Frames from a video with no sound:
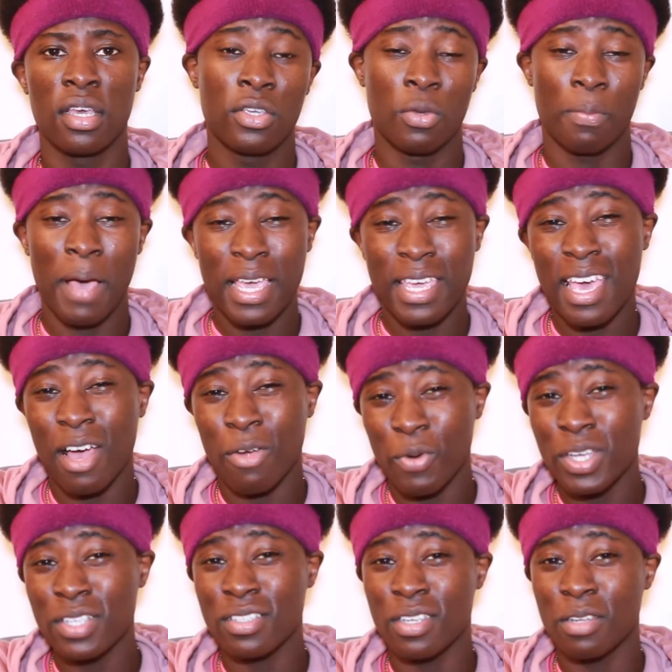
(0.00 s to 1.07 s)
You might get
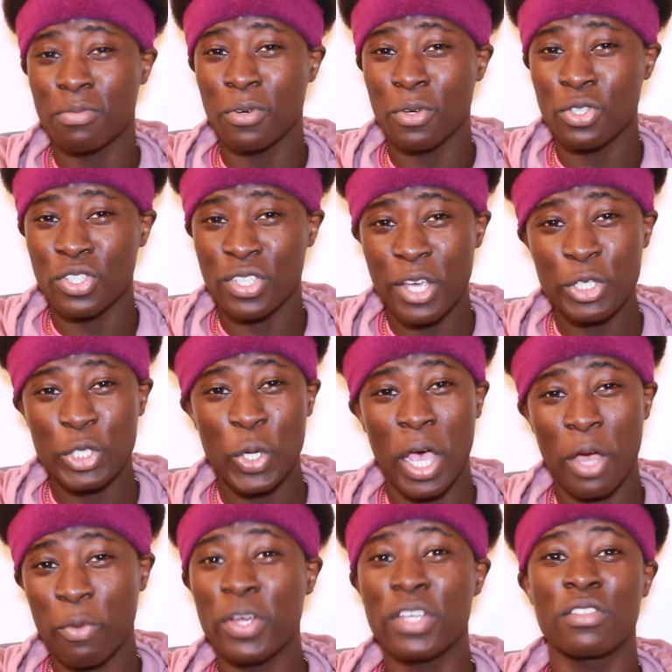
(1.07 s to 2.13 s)
arrested for sexual
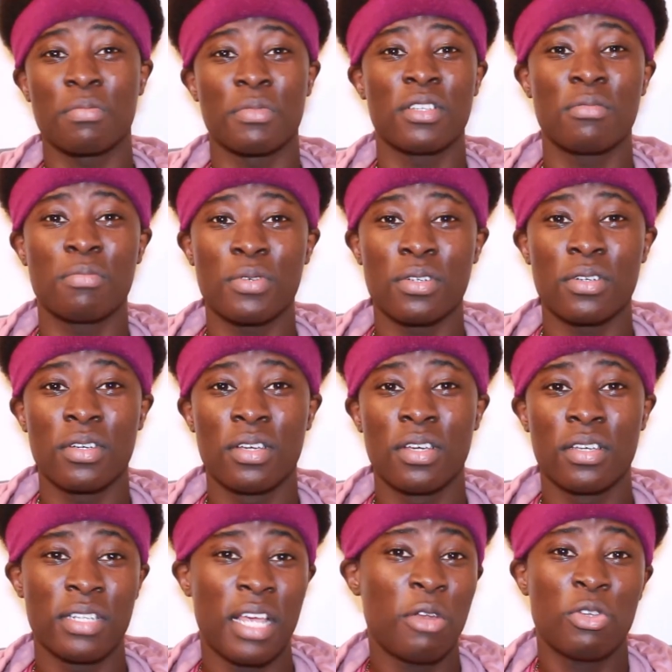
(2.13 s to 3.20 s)
harassment, but
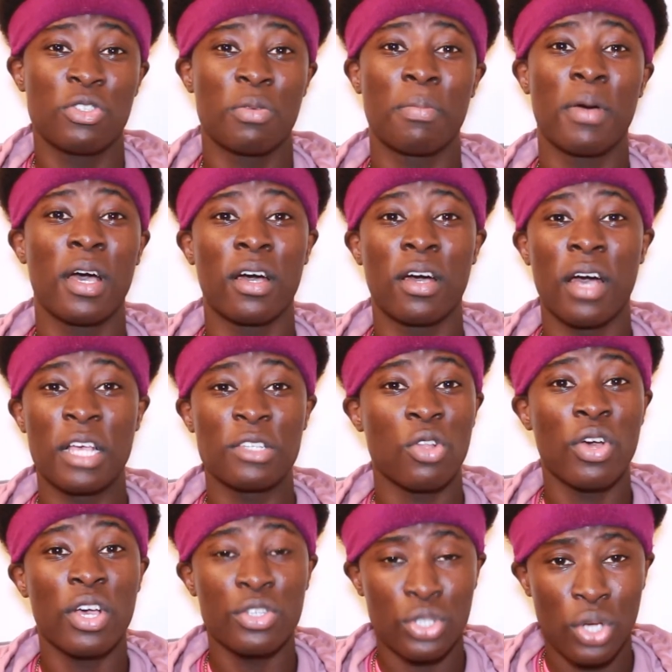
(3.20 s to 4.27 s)
that doesn't matter as
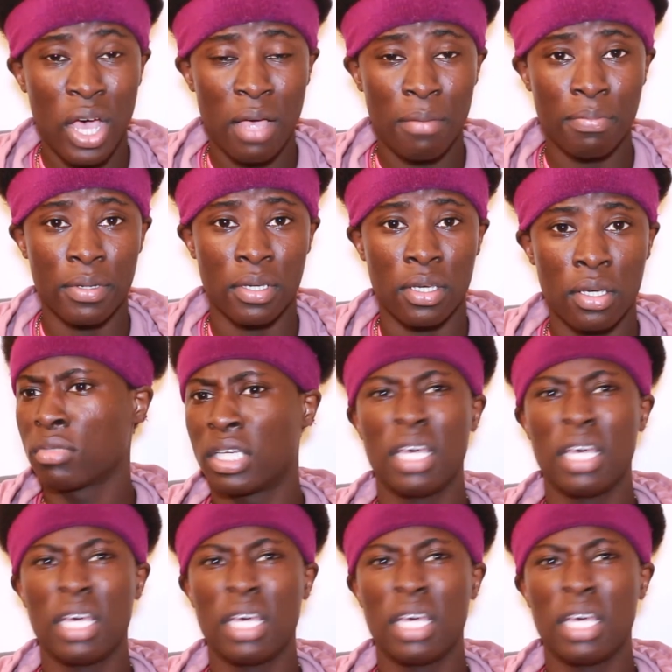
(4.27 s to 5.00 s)
long as you're happy.